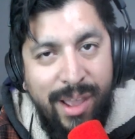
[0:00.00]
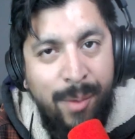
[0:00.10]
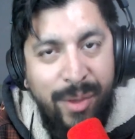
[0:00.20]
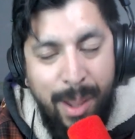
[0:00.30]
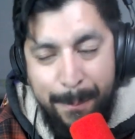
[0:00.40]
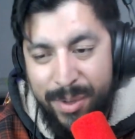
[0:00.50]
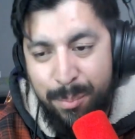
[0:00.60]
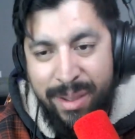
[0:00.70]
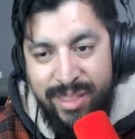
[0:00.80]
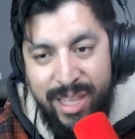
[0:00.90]
When I build
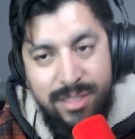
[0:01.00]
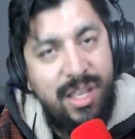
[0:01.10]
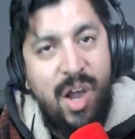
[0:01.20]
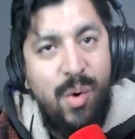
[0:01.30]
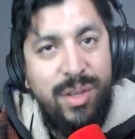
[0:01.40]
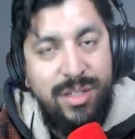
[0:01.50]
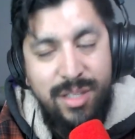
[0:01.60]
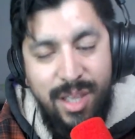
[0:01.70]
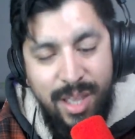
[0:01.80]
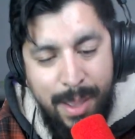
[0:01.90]
my decks, I always
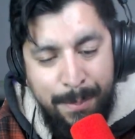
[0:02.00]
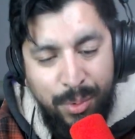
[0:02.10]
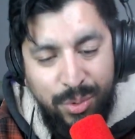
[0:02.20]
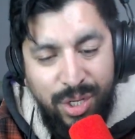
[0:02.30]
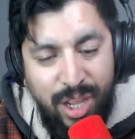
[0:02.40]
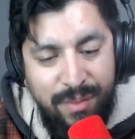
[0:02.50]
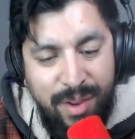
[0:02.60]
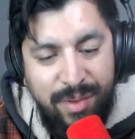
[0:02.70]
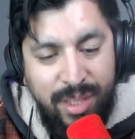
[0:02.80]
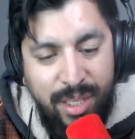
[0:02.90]
put 3 of
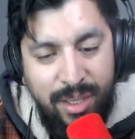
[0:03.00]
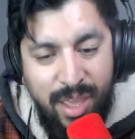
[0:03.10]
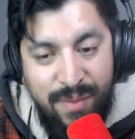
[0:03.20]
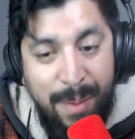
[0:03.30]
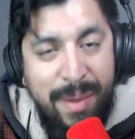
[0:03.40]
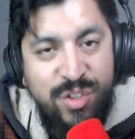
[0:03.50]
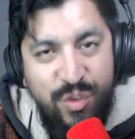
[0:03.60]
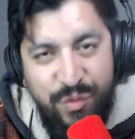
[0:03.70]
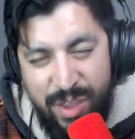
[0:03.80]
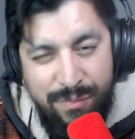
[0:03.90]
everything. If I'm able to
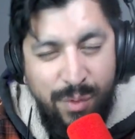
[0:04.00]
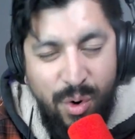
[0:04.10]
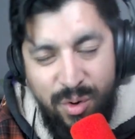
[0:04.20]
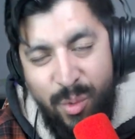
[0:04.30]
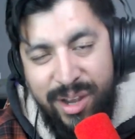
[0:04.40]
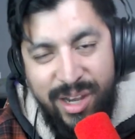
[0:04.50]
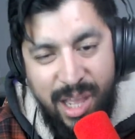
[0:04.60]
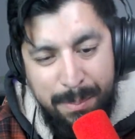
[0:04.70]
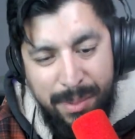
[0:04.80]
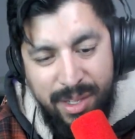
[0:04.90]
fit 4, why
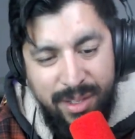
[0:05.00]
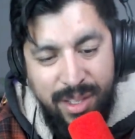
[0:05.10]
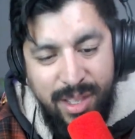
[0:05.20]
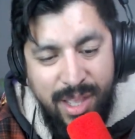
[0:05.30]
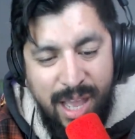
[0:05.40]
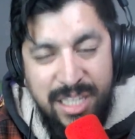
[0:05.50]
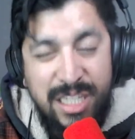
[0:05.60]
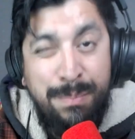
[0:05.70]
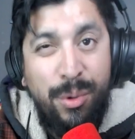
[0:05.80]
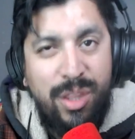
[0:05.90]
not? But I
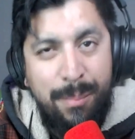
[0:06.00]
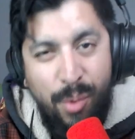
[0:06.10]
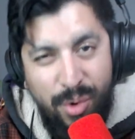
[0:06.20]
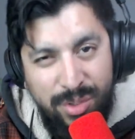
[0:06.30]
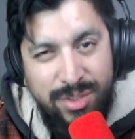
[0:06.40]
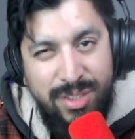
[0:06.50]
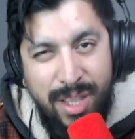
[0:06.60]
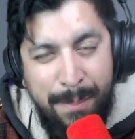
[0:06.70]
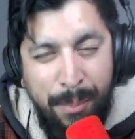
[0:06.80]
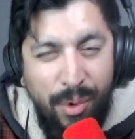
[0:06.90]
just put the most
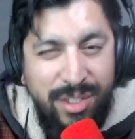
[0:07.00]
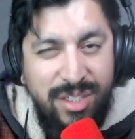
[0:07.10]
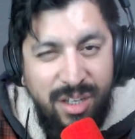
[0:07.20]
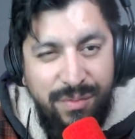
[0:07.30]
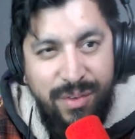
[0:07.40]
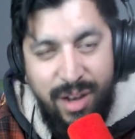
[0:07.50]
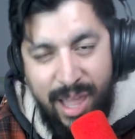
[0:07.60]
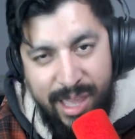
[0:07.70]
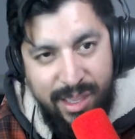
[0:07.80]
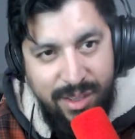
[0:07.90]
important stuff,
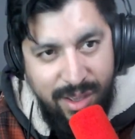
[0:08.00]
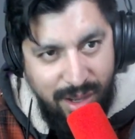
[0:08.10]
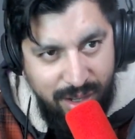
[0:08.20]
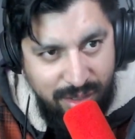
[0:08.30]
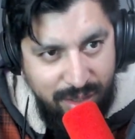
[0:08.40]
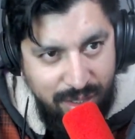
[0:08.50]
like on